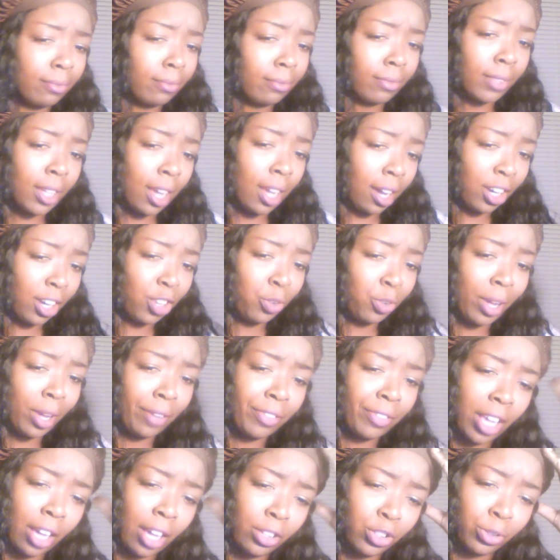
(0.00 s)
how do you have
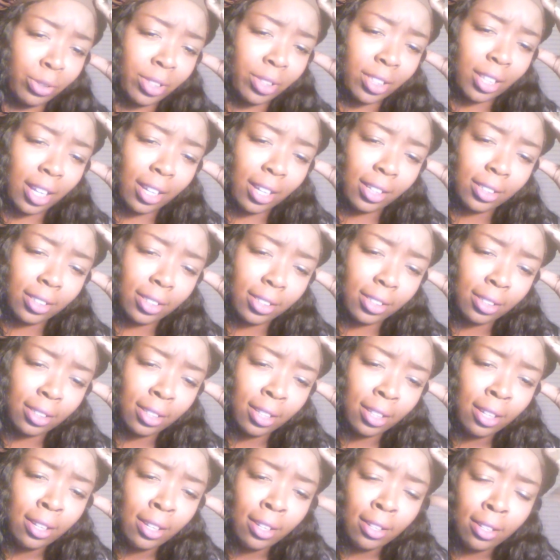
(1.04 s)
casual sex?
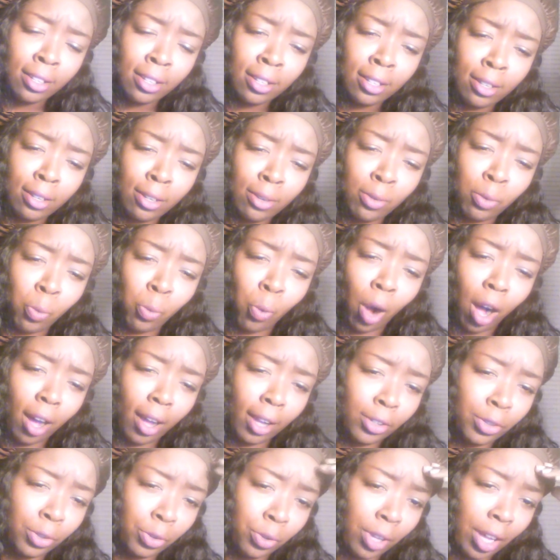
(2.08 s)
Why
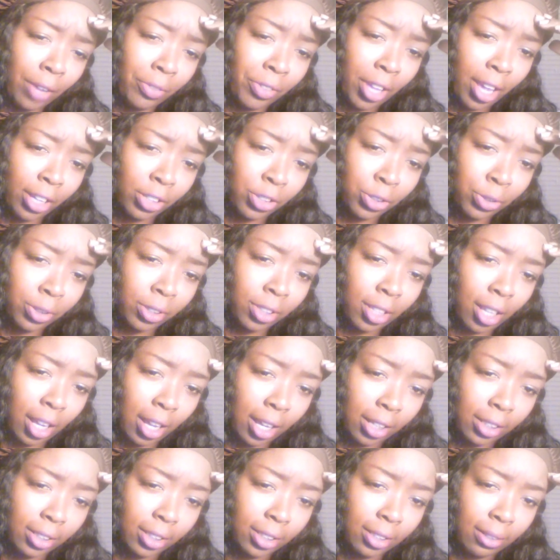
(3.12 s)
do you have casual
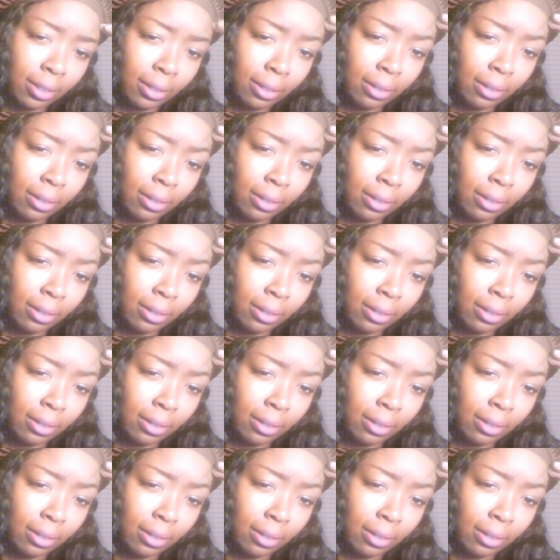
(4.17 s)
sex?